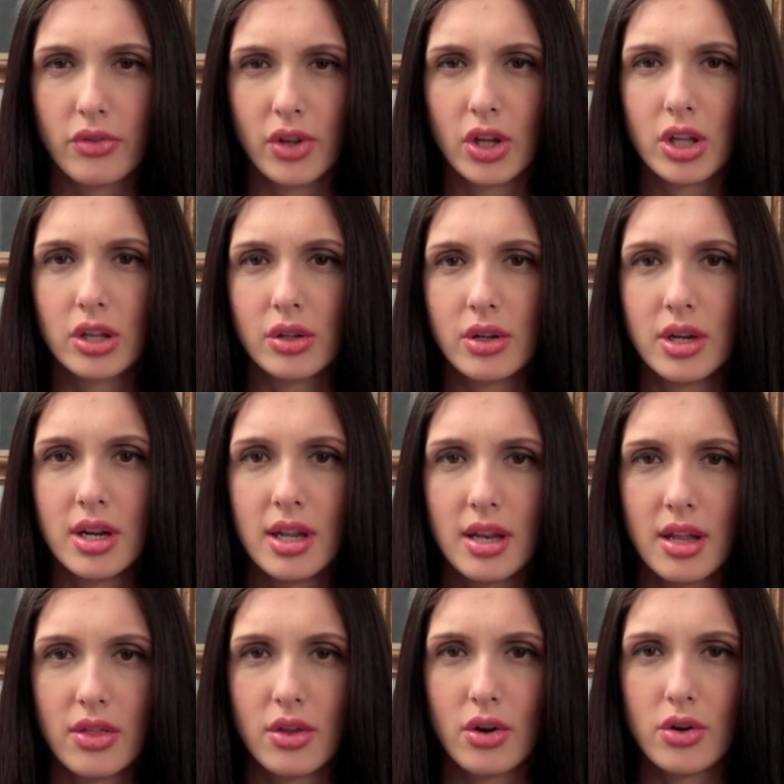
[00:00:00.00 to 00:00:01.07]
included it
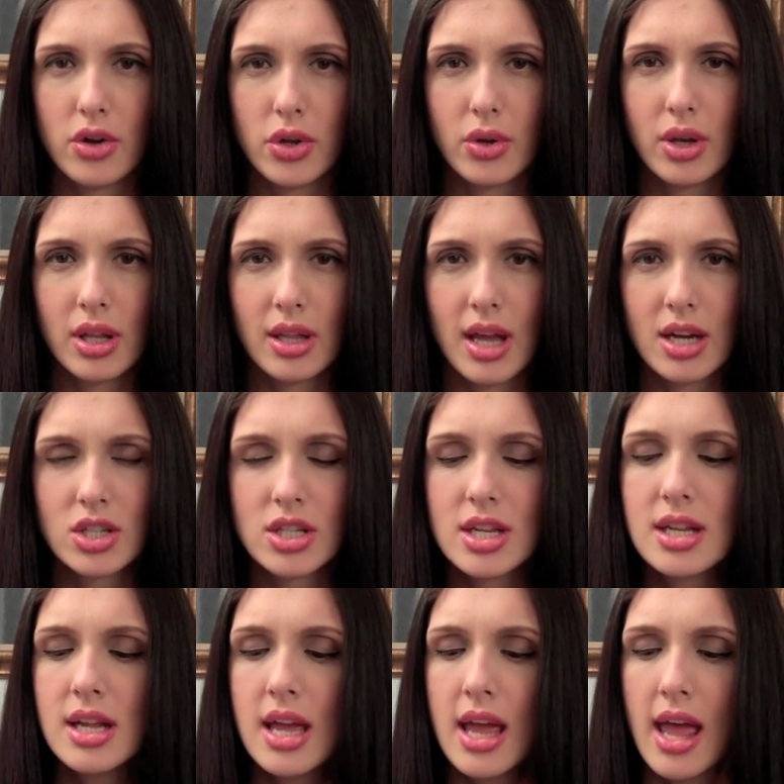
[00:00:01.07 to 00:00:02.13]
in their new collection,